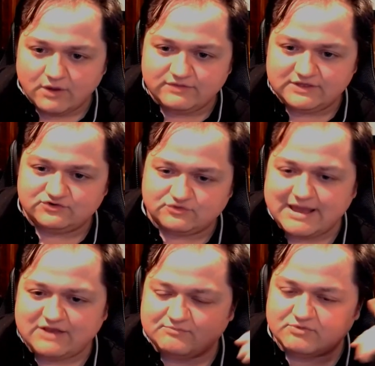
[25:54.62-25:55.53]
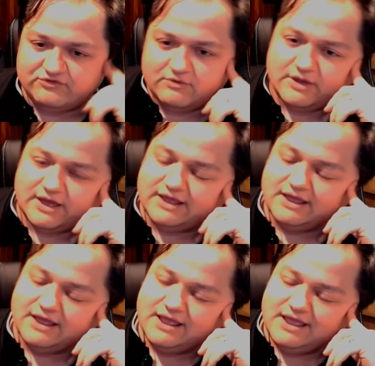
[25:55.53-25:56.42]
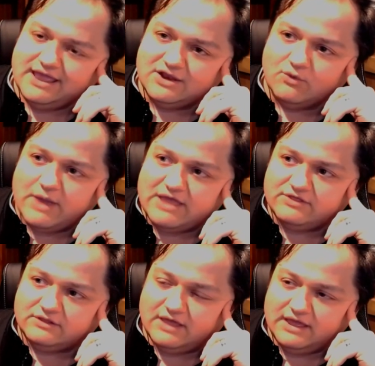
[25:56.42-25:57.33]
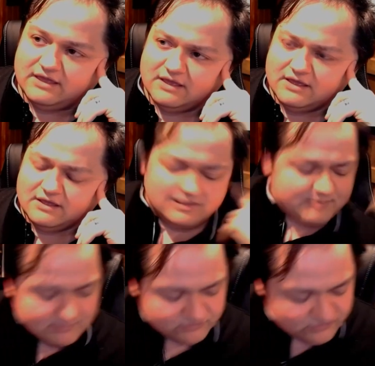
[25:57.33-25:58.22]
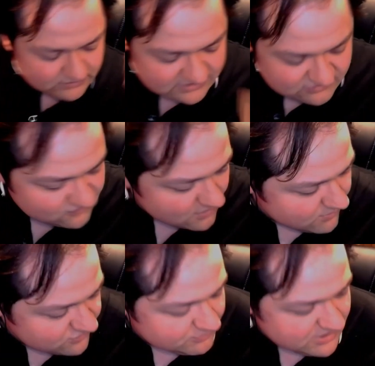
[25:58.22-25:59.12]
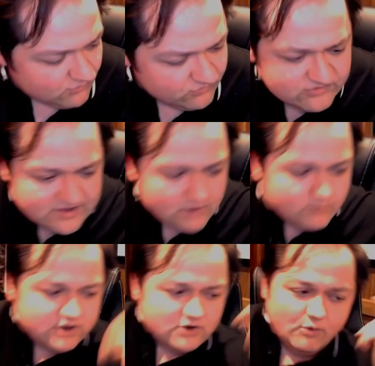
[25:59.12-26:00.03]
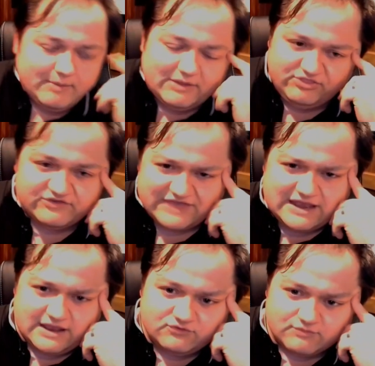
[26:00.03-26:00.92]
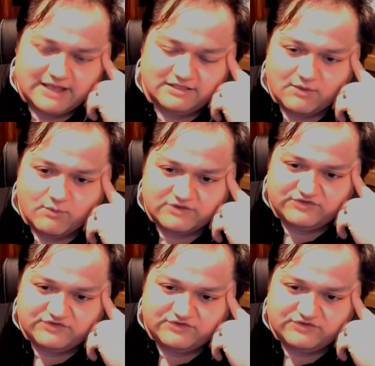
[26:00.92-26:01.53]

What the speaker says: on the dramatis personae in a way that like people don't like the Star Wars prequels because they don't want to know about the Senate, right? They want to